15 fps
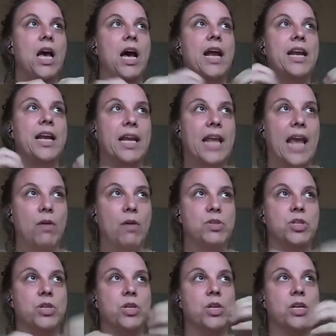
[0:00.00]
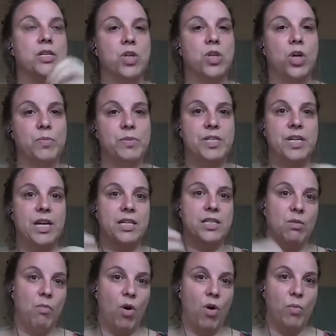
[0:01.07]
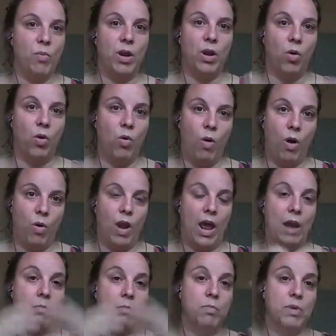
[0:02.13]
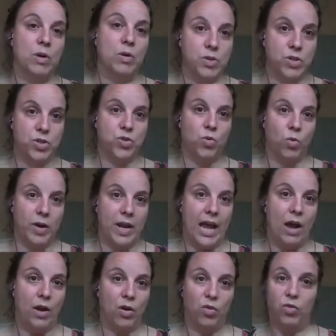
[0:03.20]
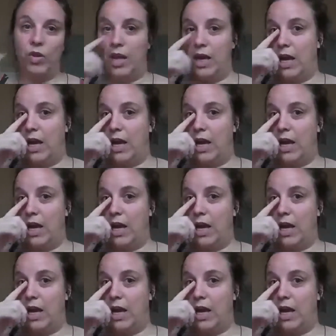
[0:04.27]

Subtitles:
an encounter, a circumstance, a moment, a quote, and build story out of it?